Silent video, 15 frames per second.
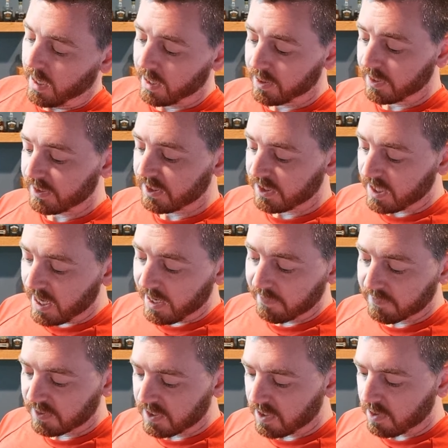And the
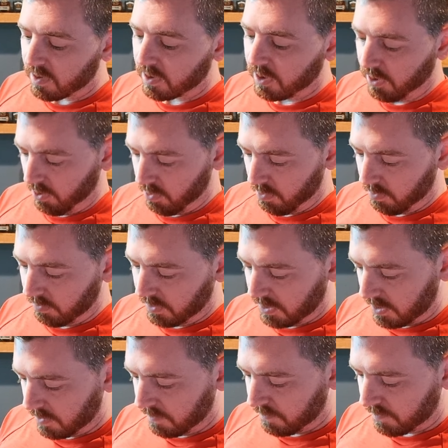staves that are used